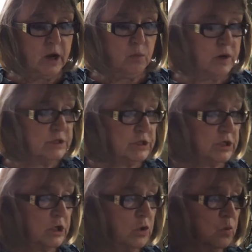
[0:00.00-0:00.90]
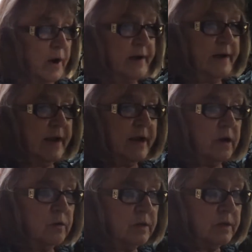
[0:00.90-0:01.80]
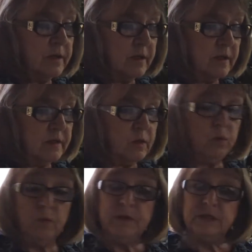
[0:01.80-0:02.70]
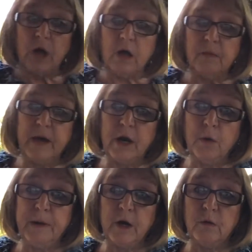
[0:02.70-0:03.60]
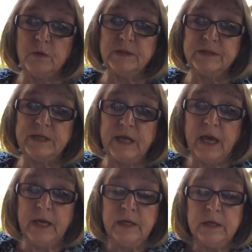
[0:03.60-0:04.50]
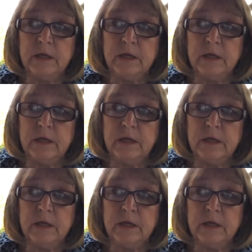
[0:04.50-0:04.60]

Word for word: I want you to know right now that when we talk about our parables today,